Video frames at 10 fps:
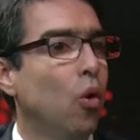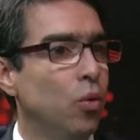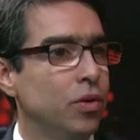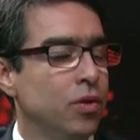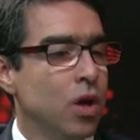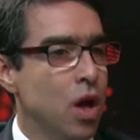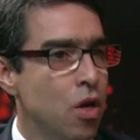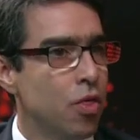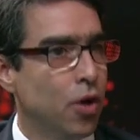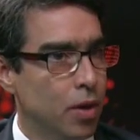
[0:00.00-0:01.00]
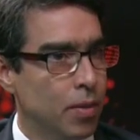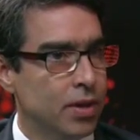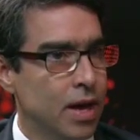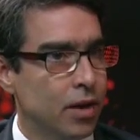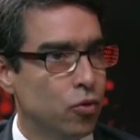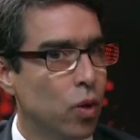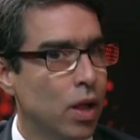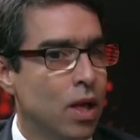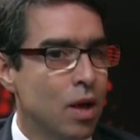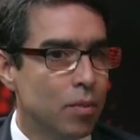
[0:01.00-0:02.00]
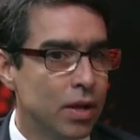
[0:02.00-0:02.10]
always thought about that as well.